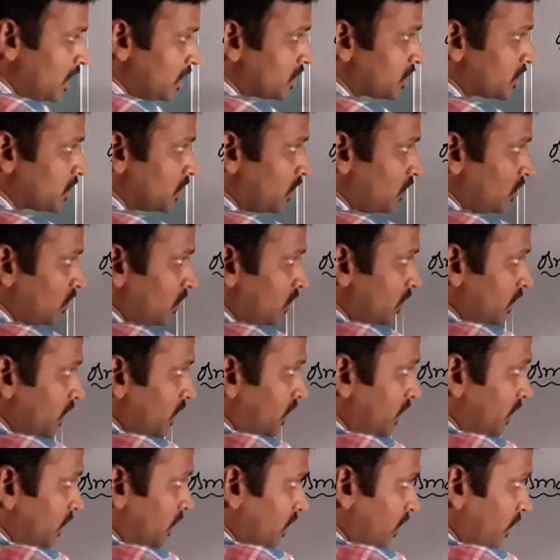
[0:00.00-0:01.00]
So
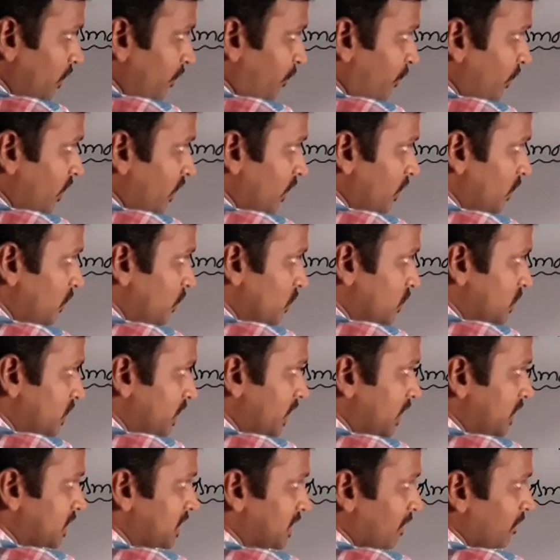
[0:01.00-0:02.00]
here if you are
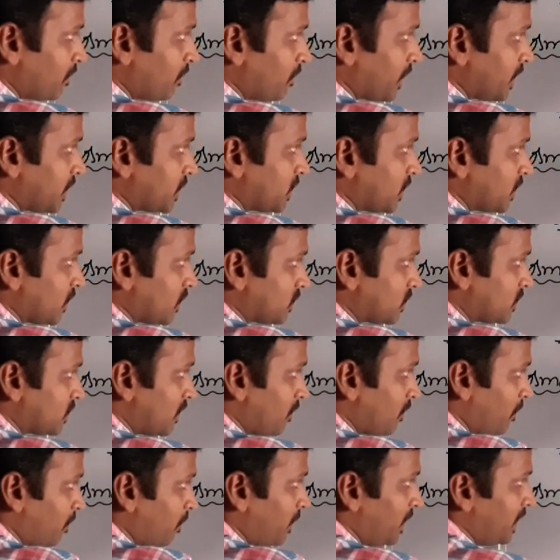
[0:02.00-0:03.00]
using some pressure,
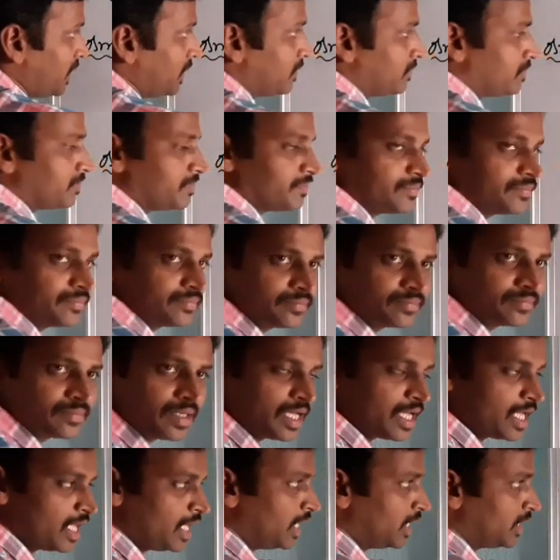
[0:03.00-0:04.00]
some P,
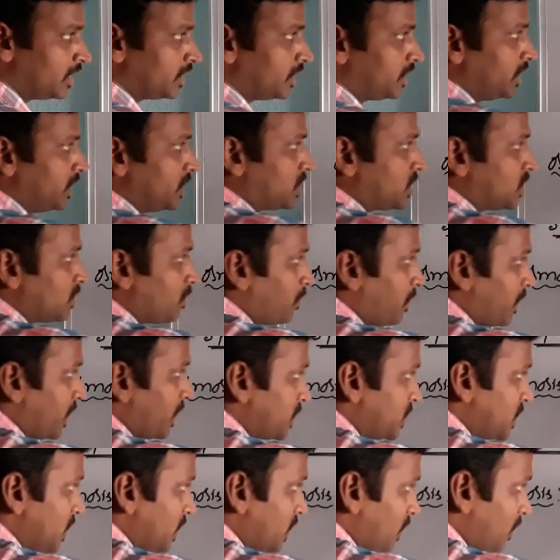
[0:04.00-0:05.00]
this
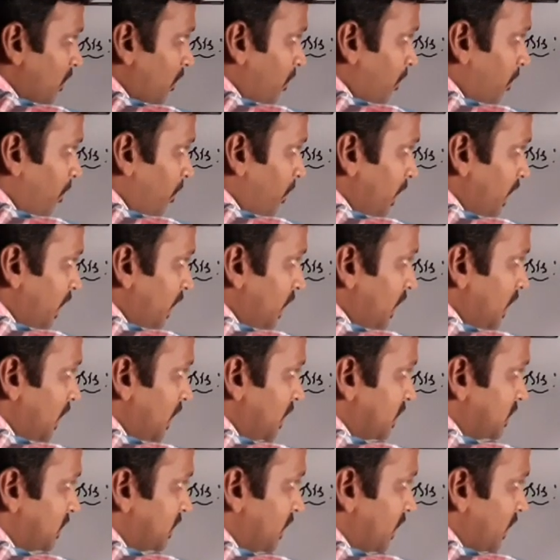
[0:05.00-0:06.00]
pressure P
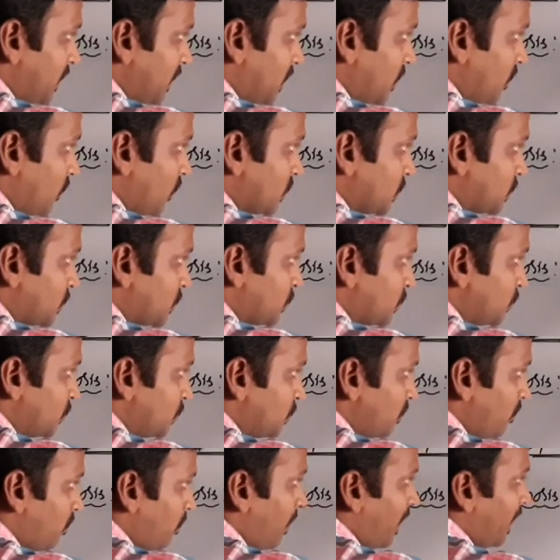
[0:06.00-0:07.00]
is equals
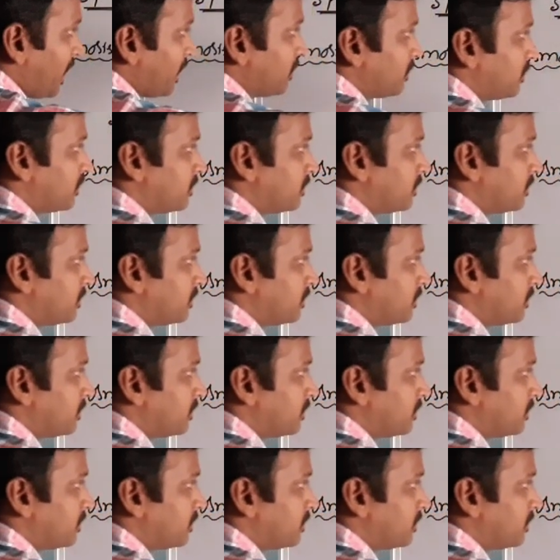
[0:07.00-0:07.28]
to pi.